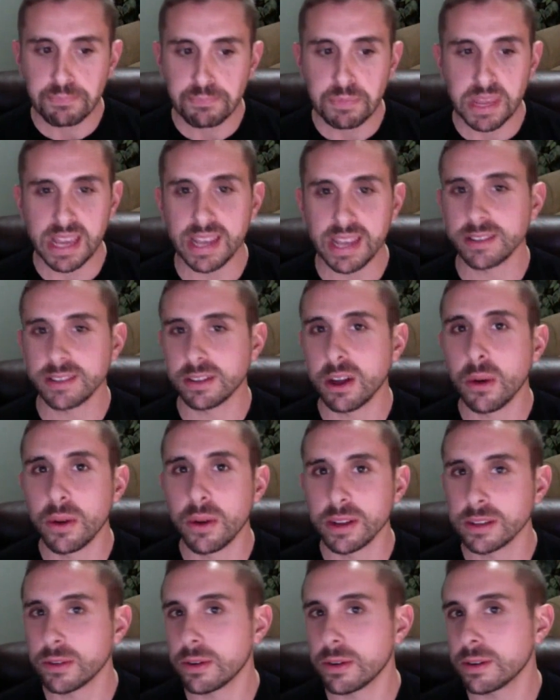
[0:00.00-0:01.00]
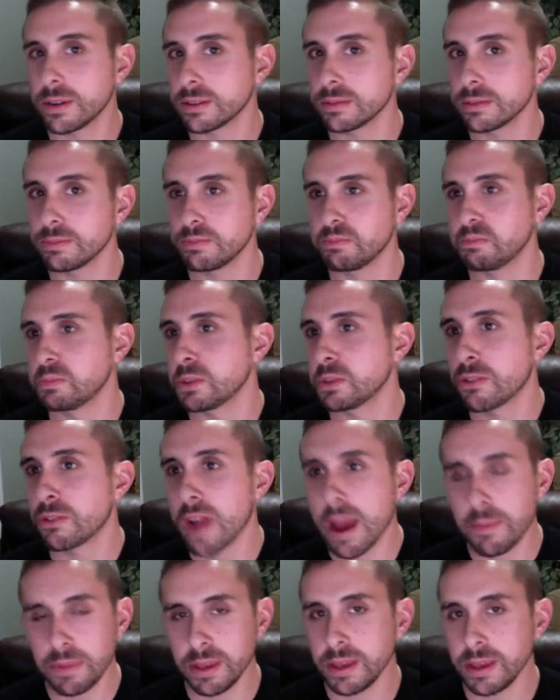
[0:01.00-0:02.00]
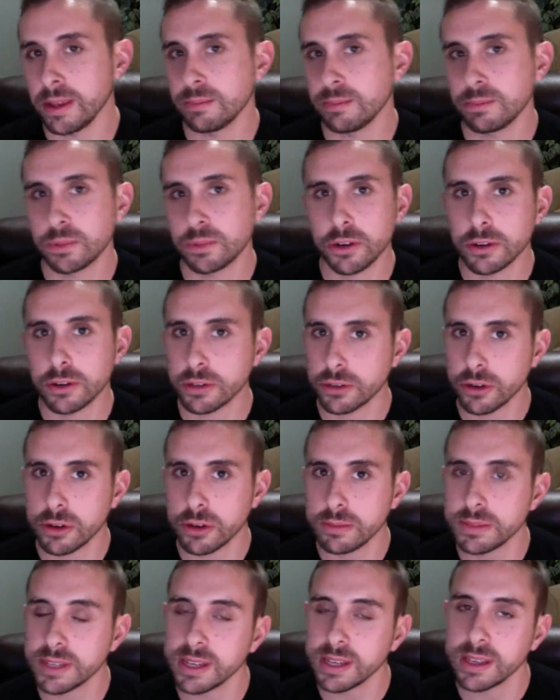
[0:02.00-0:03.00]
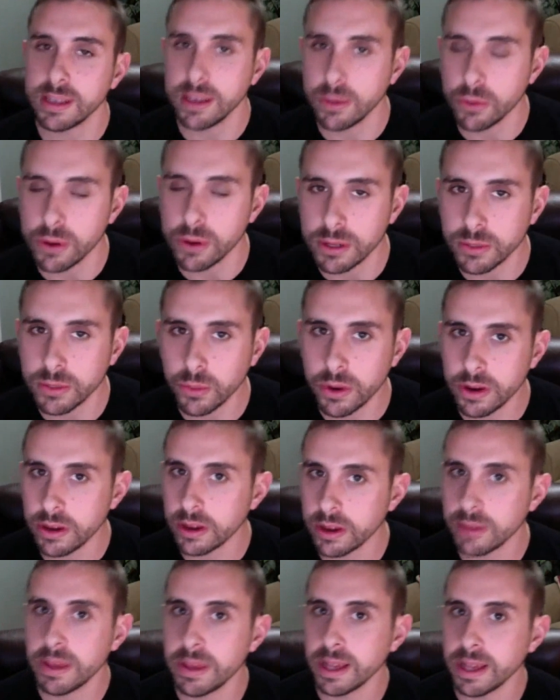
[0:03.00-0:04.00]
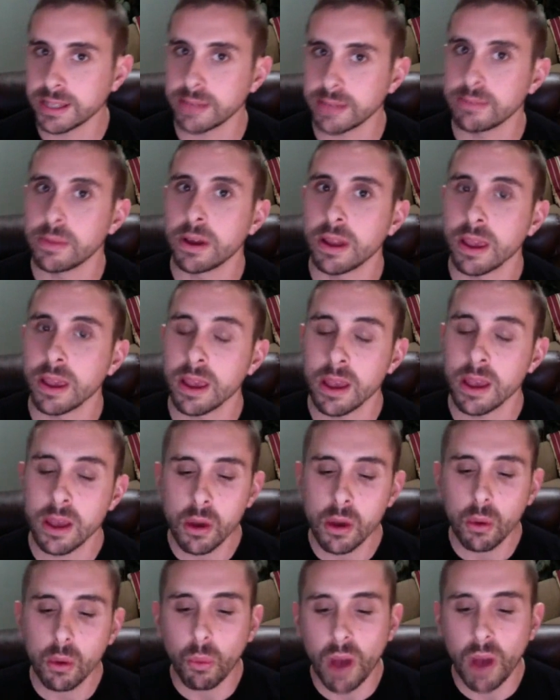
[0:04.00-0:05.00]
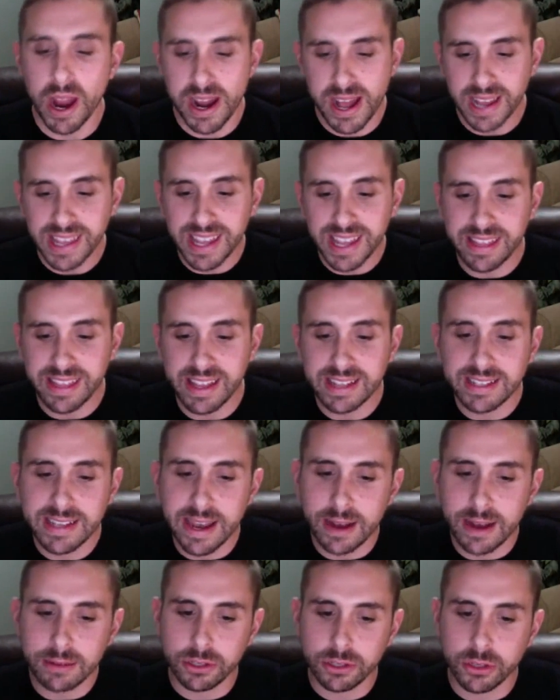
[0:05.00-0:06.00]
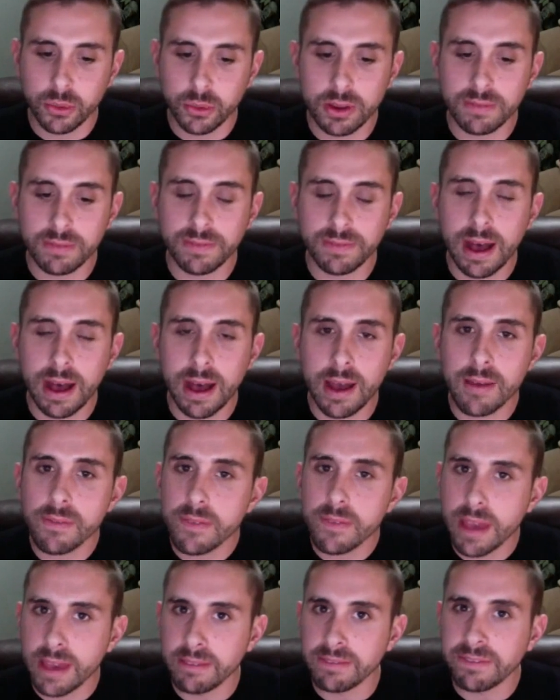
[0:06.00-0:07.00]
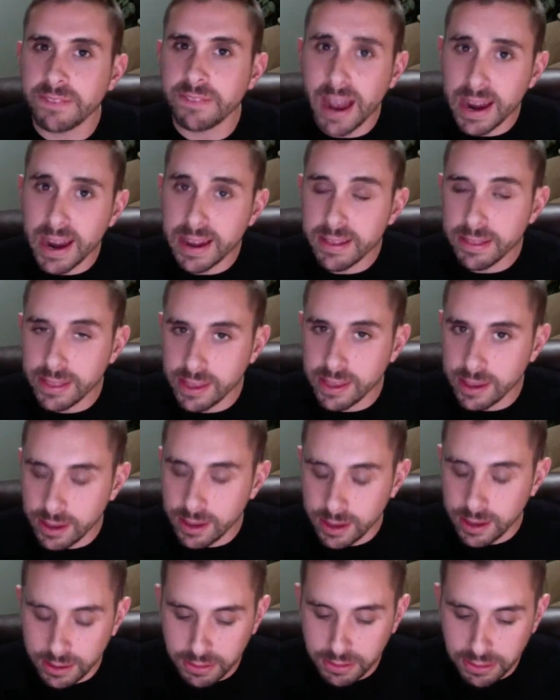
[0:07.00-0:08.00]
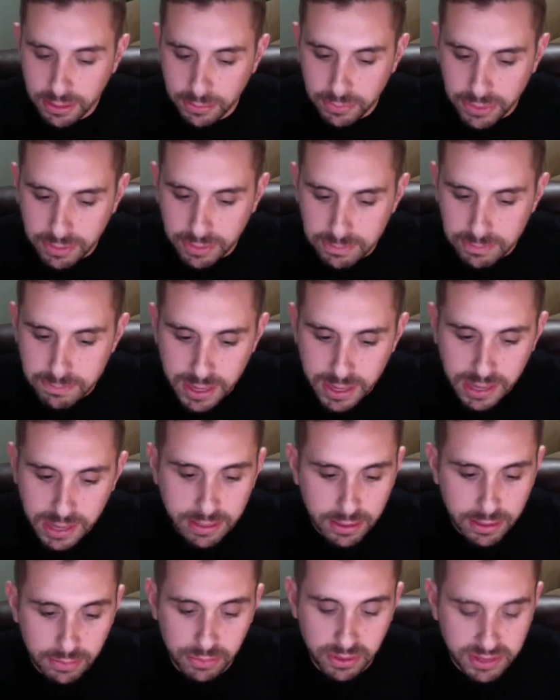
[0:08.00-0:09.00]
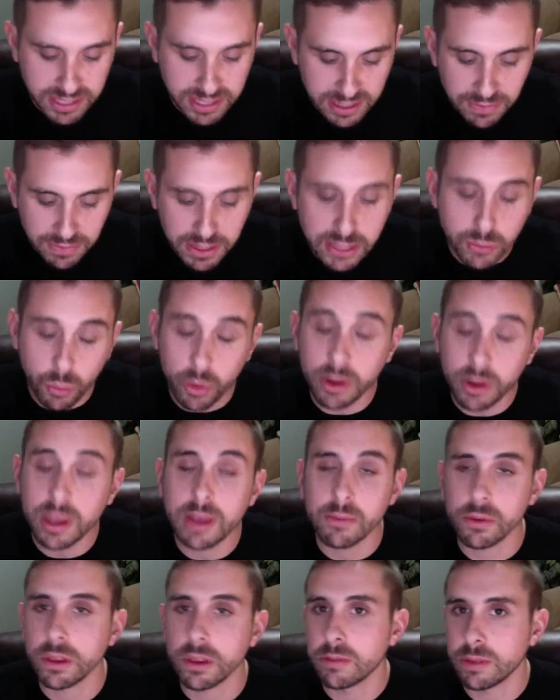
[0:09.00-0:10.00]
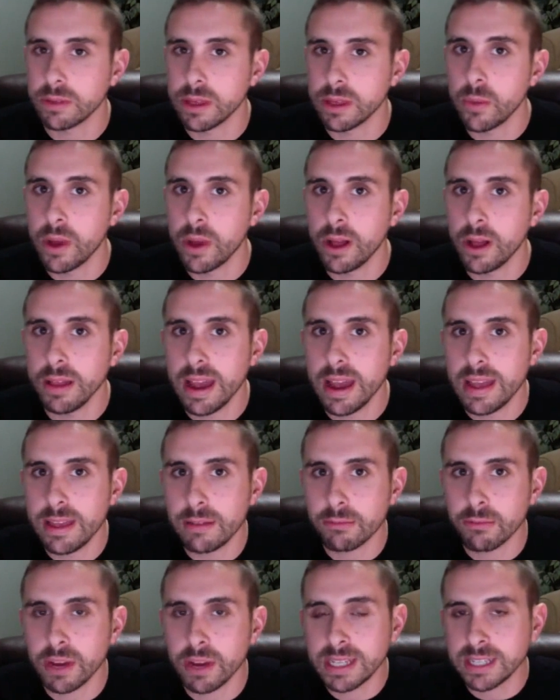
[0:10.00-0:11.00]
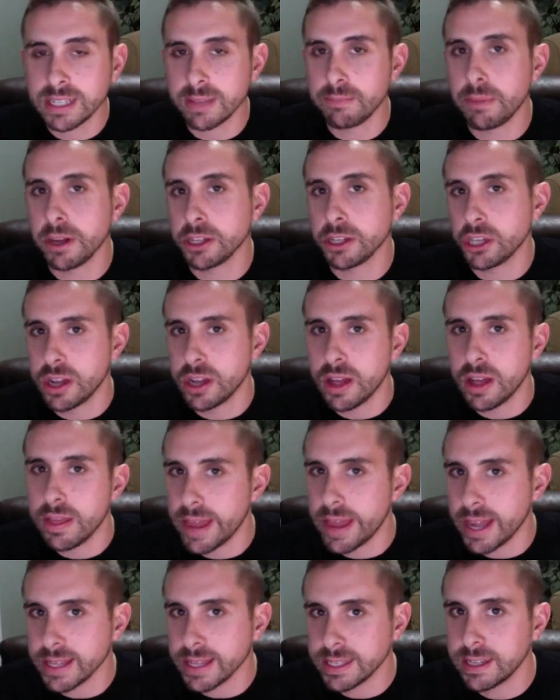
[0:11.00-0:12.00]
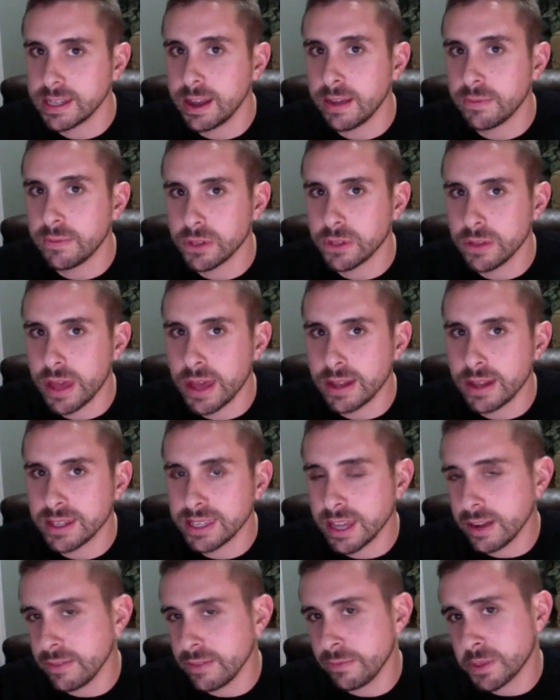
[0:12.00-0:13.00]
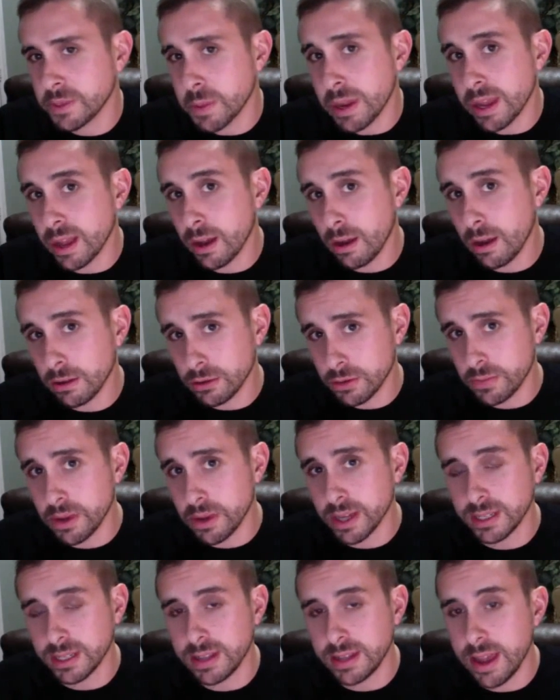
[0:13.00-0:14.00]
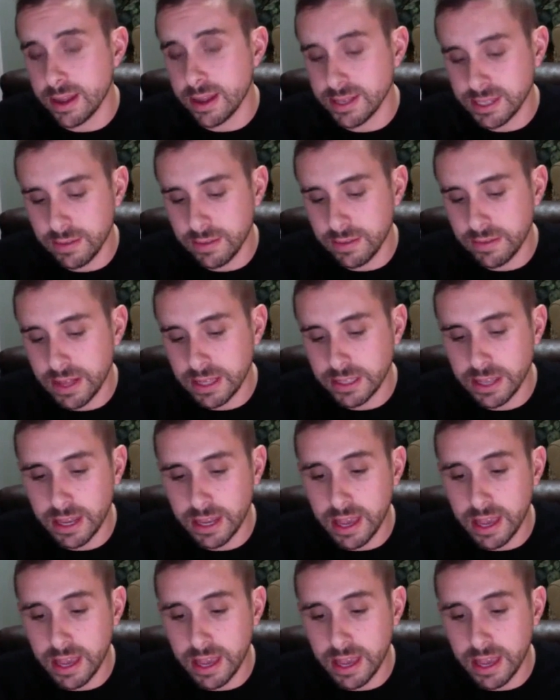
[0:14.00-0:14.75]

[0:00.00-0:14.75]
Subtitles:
is going towards crappy search terms and keywords where you can make some money. Why not get that down to 25 and find the stuff that's working really, really well, and then raise the budget on that stuff, so that instead of spending $100 a day on stuff that's like